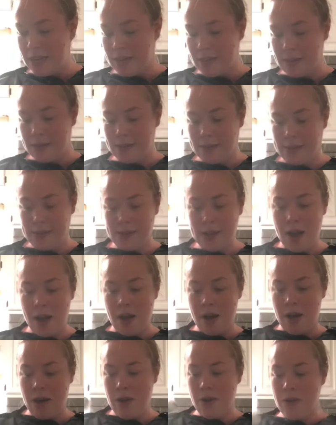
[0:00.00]

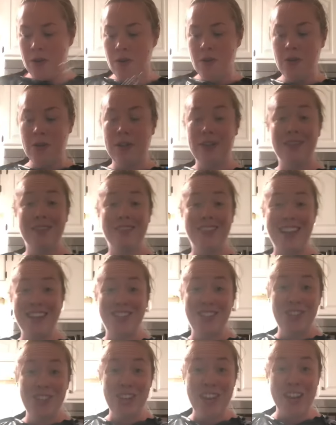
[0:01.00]
So
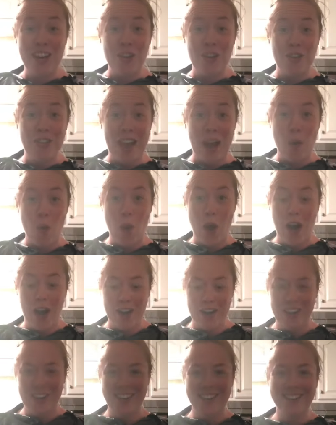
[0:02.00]
let's check on that
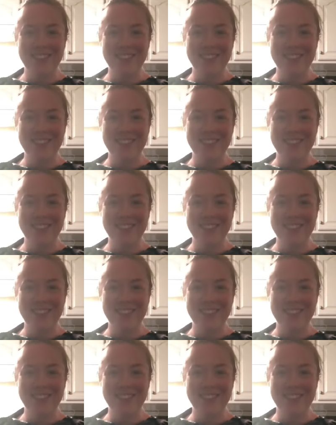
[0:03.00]
water.